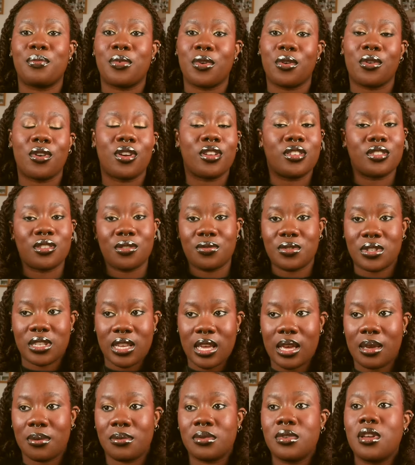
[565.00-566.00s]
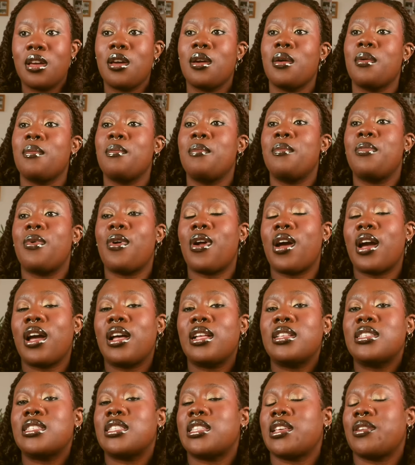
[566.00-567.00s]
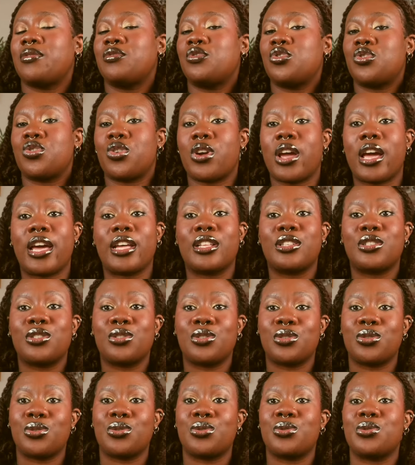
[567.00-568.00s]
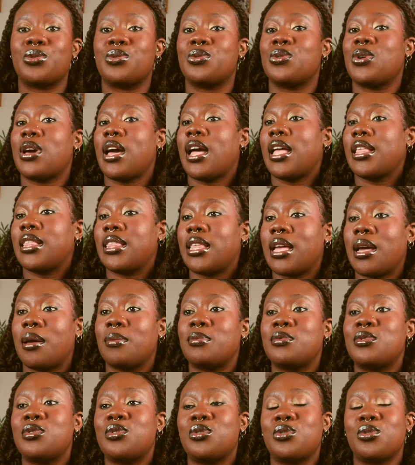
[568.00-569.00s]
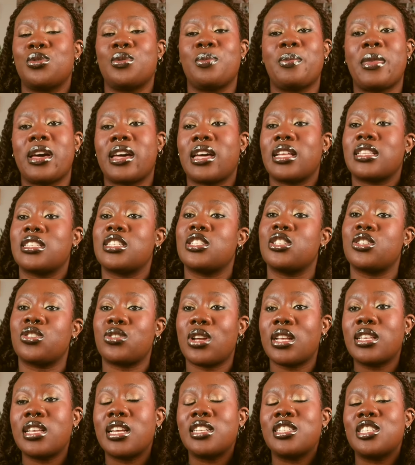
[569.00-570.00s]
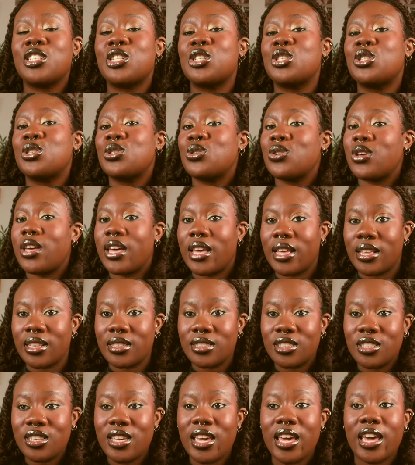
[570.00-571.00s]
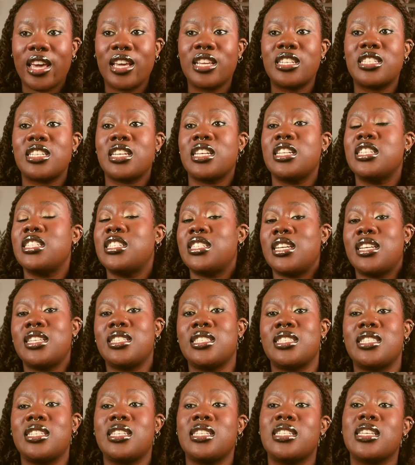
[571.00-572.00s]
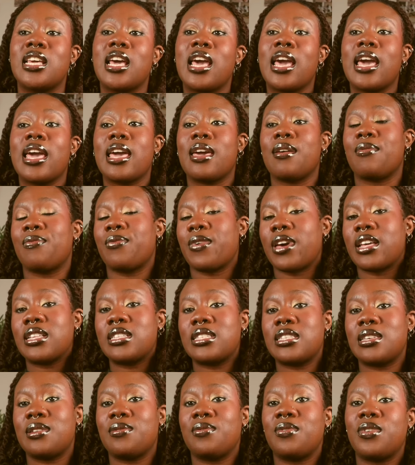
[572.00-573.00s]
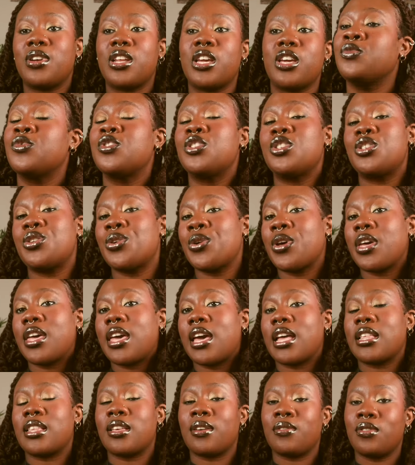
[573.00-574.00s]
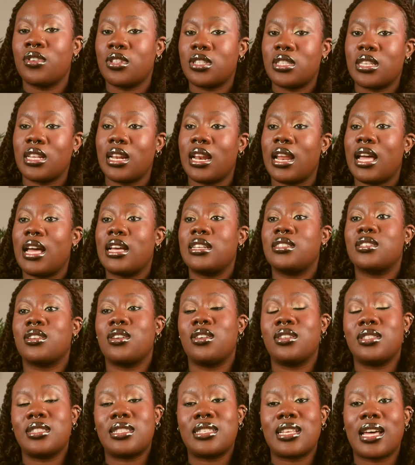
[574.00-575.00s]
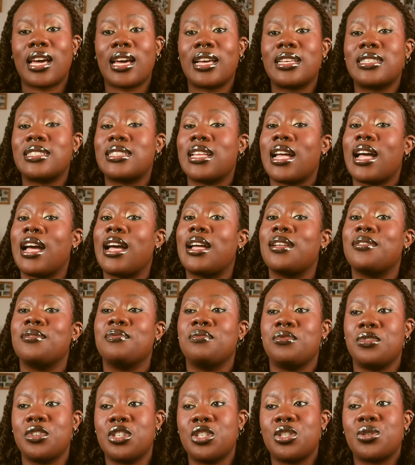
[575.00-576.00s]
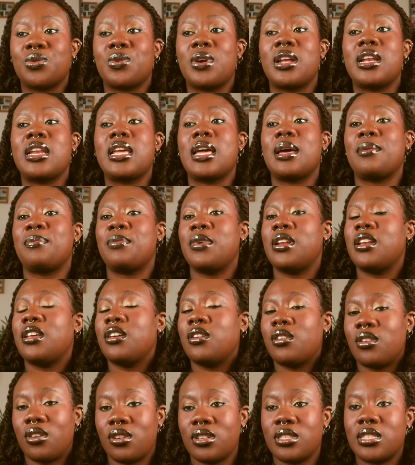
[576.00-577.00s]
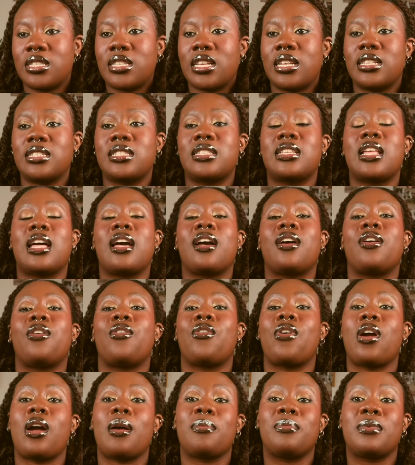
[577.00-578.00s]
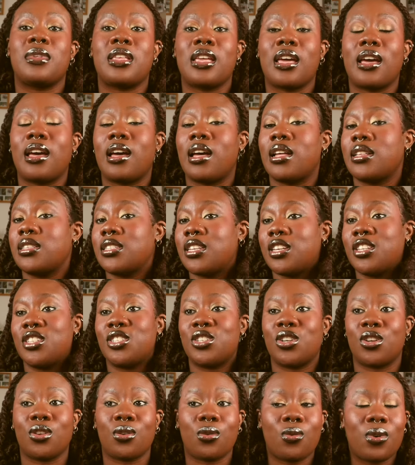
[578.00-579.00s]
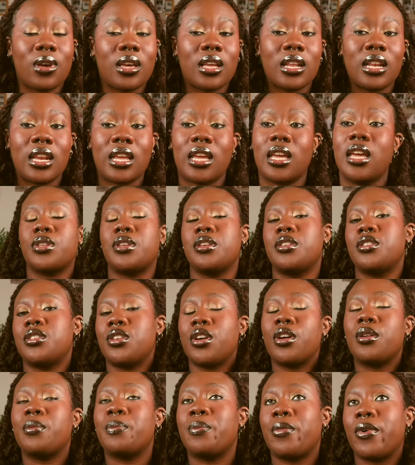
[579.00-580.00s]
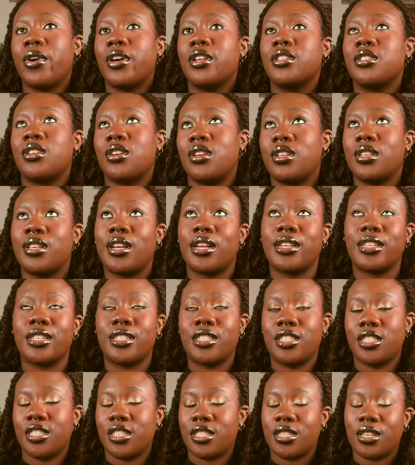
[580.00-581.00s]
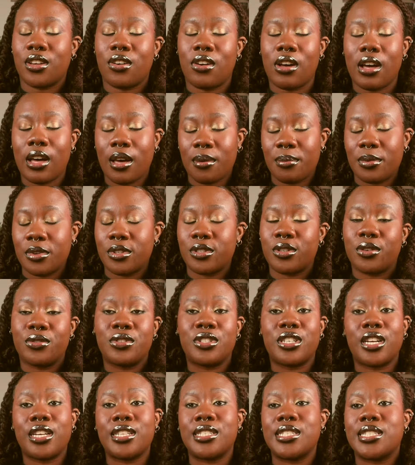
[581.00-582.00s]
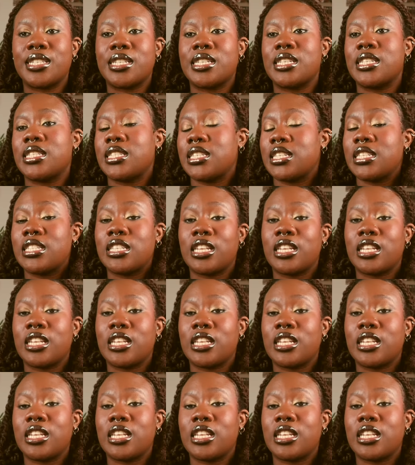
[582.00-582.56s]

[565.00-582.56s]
periods of time. brands, they've tried to adapt to marketing strategies to engage in Gen Z's effectively. So here they've utilized concise and visually appealing content that grab their attention quickly. The third point under the digital habits of Gen Z's is